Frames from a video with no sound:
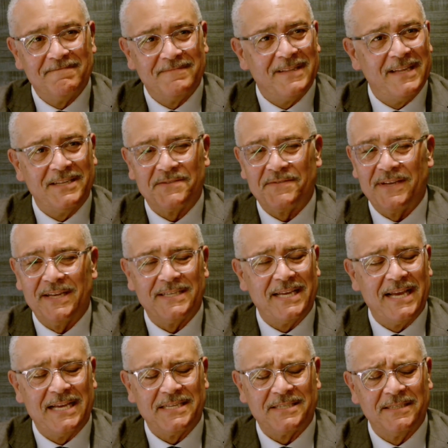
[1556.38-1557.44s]
That is
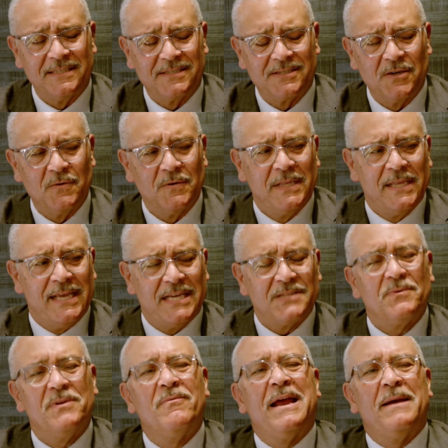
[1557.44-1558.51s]
fantastic. So
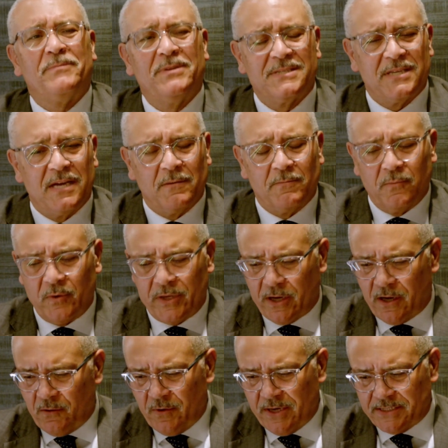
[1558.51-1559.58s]
as we wrap this up, we
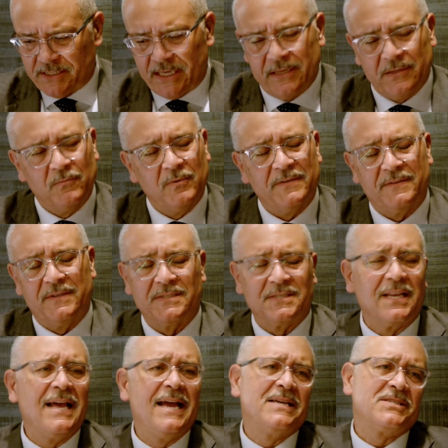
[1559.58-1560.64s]
always end with this
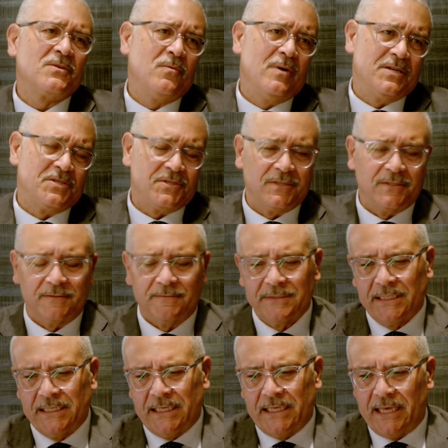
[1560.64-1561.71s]
last question.
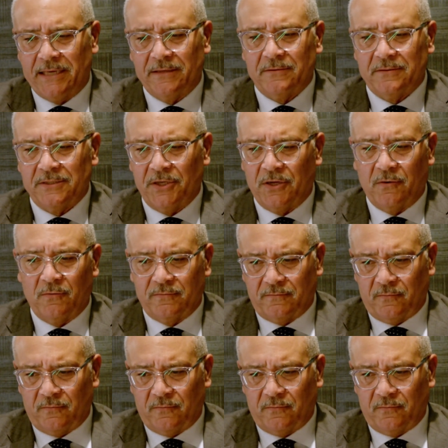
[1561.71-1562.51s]
And, you know,